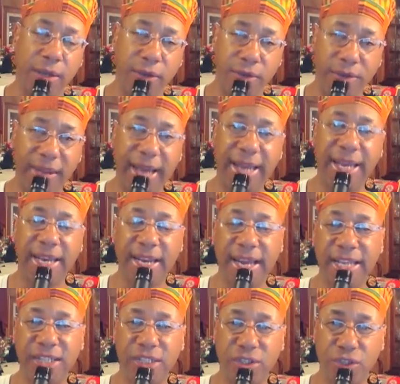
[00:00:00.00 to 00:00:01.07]
the United
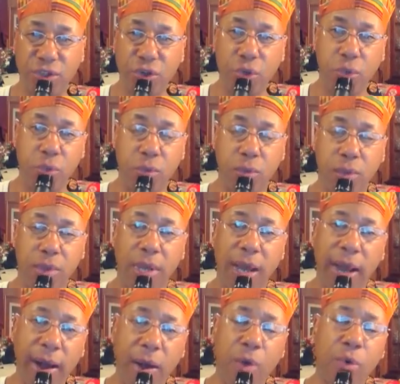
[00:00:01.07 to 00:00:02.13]
Nations do
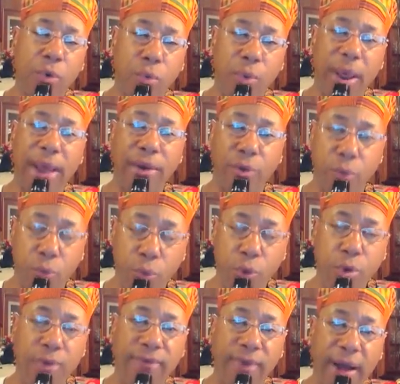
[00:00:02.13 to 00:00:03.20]
all around the
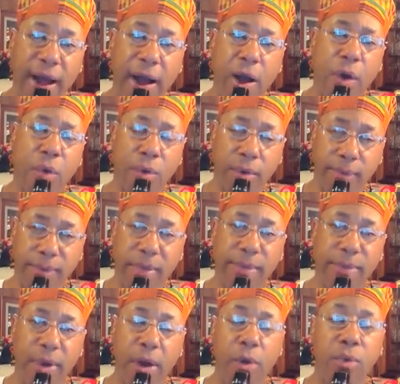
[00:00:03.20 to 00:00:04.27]
world for all the
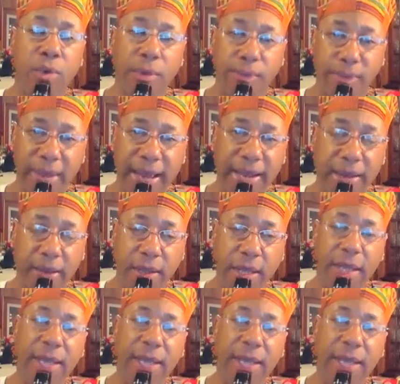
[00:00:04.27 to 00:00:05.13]
people on the planet,